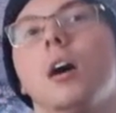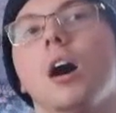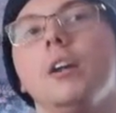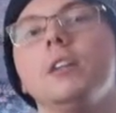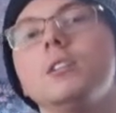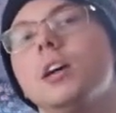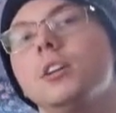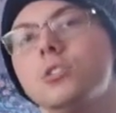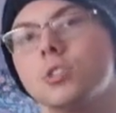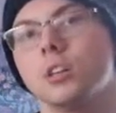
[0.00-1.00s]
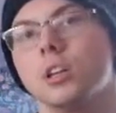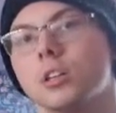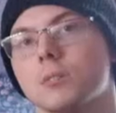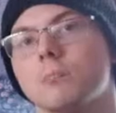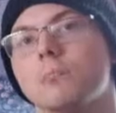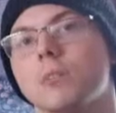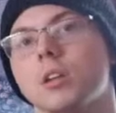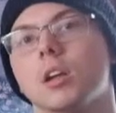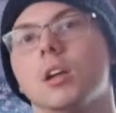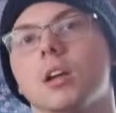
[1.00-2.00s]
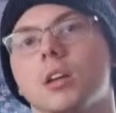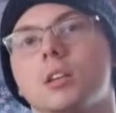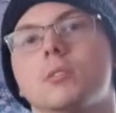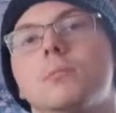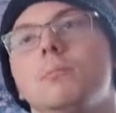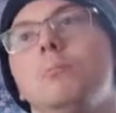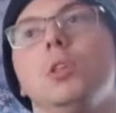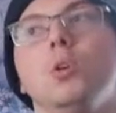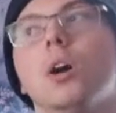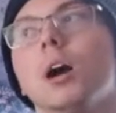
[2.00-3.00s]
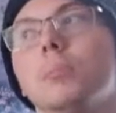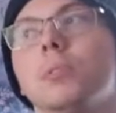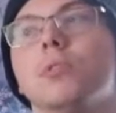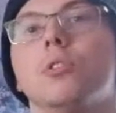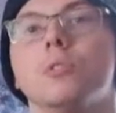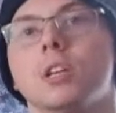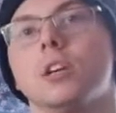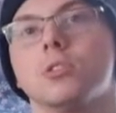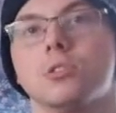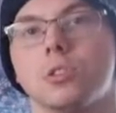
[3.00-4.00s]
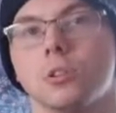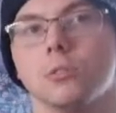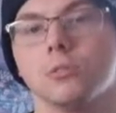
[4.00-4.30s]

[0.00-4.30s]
unintentionally blew up the Rosetta Stone.